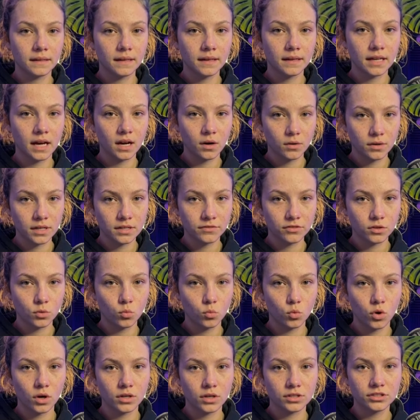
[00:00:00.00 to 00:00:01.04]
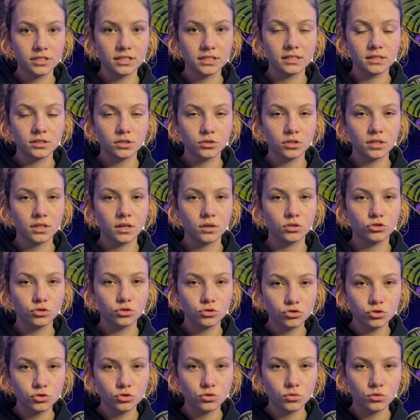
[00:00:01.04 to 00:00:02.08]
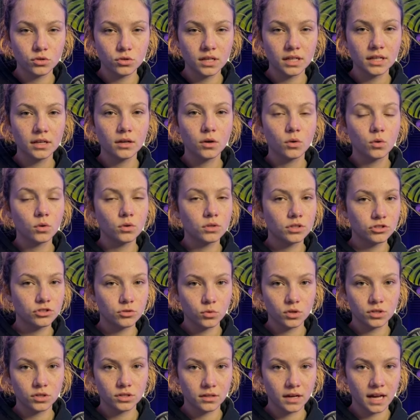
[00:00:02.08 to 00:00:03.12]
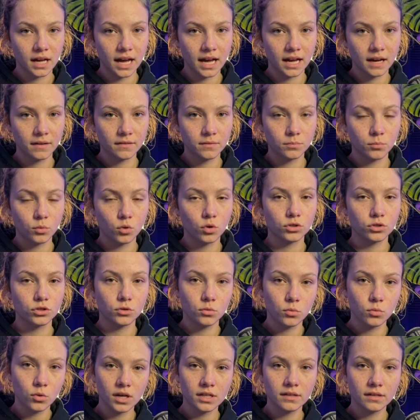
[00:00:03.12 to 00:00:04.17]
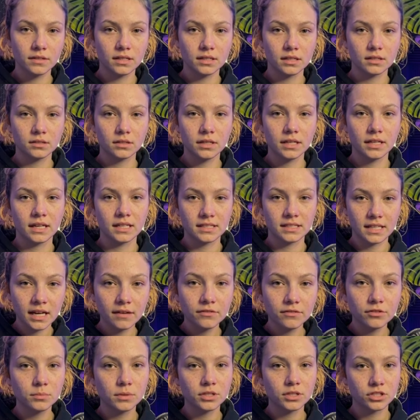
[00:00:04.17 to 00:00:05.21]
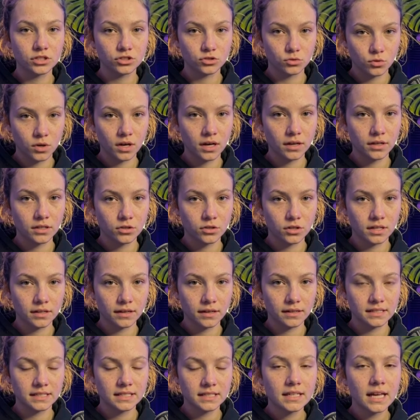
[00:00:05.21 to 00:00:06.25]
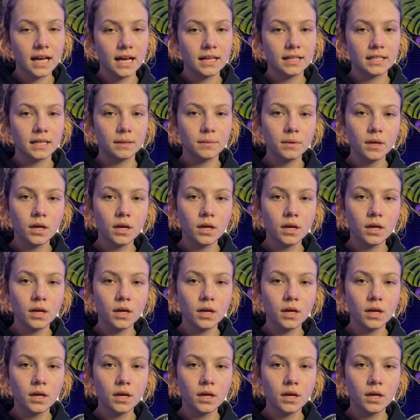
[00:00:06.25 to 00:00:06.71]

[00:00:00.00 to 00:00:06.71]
Now, if you want, you can also do a course where you have more than one video. It doesn't have to be just one. You can stack them,